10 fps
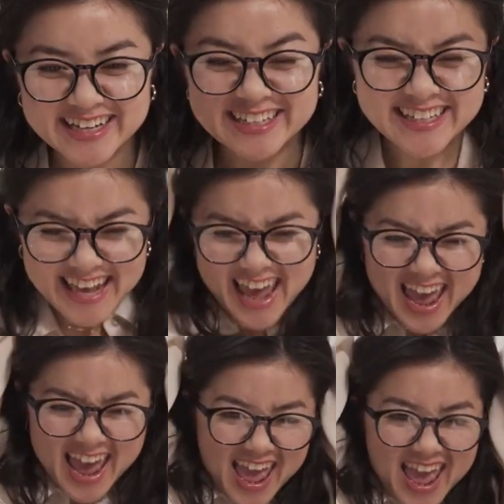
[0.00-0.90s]
you can
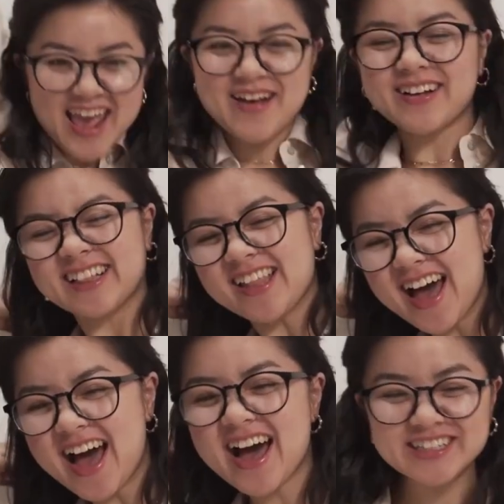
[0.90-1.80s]
have high
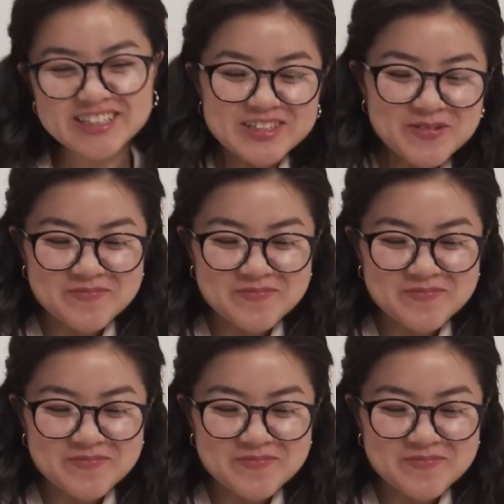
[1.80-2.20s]
income